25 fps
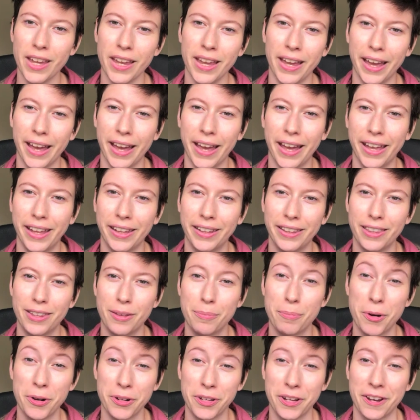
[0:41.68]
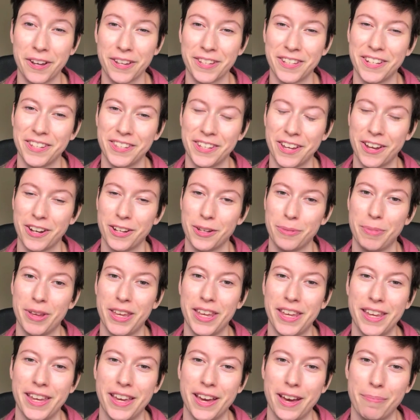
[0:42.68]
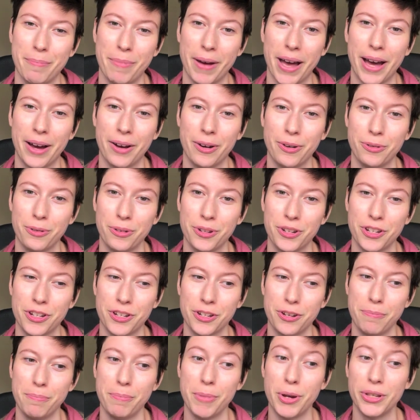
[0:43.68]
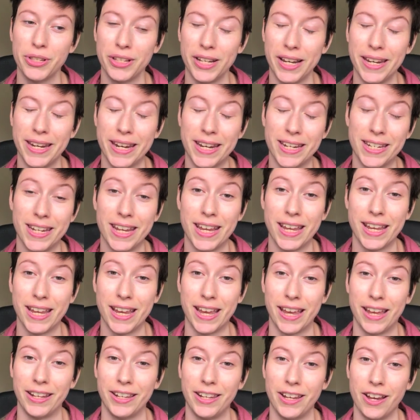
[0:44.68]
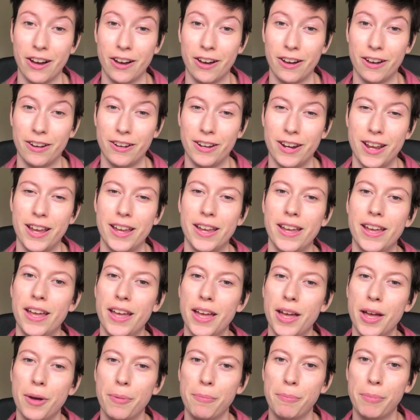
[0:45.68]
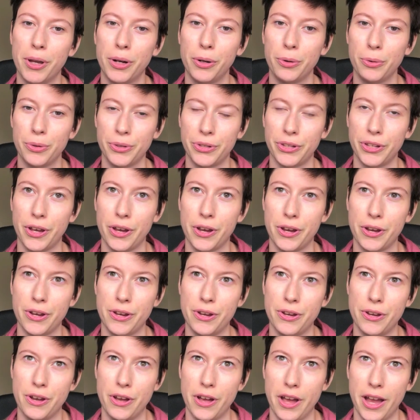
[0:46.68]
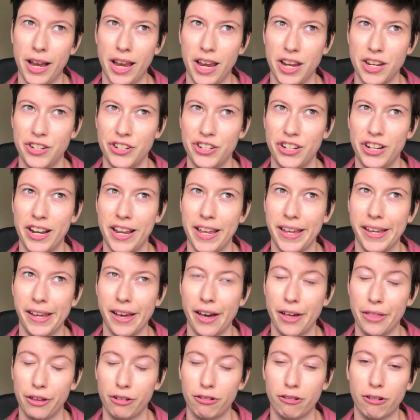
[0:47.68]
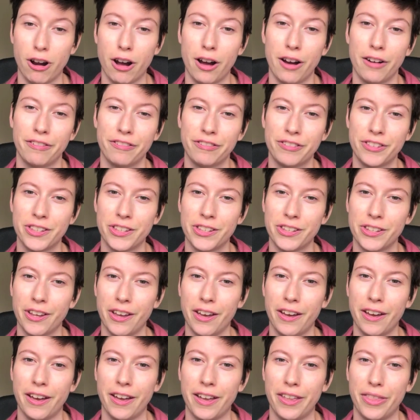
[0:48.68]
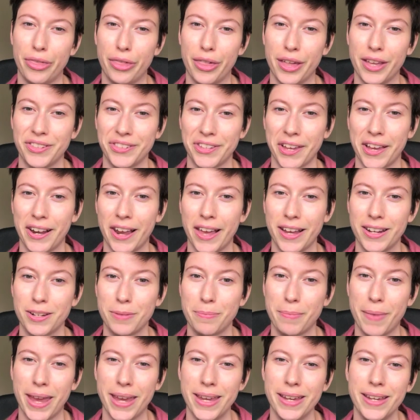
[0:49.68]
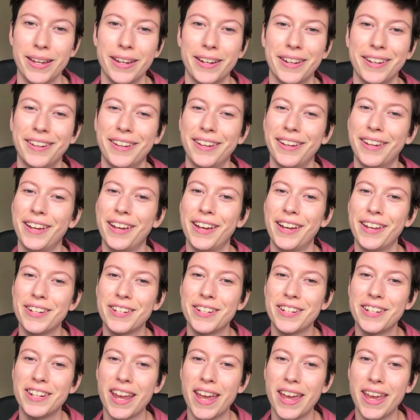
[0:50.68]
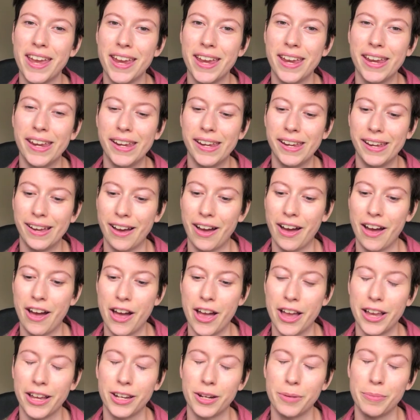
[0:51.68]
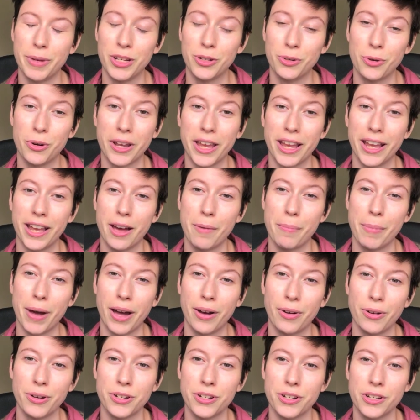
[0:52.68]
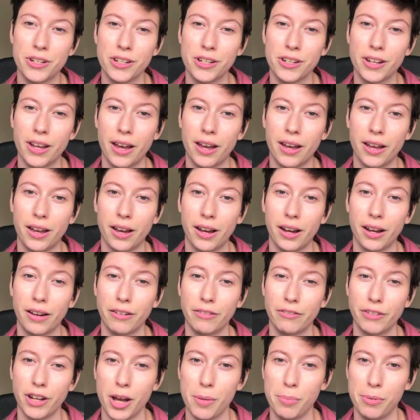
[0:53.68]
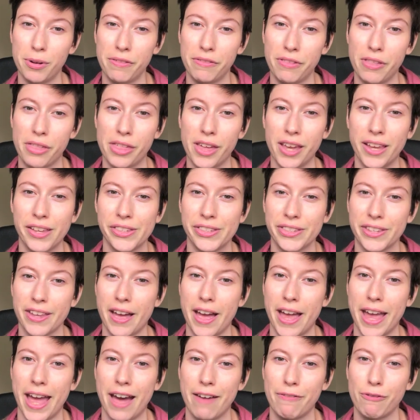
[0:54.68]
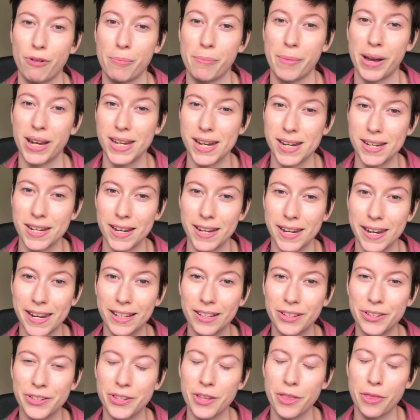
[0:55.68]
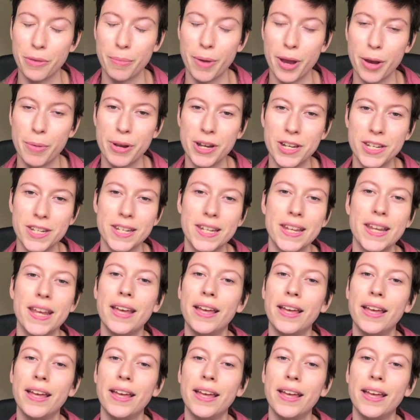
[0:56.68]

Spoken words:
And the podcast is going to be about mostly knitting and yarn, but also occasionally other crafts and things I like to make. Today I'm going to be talking about a couple of the things I have on my knitting needles at the moment,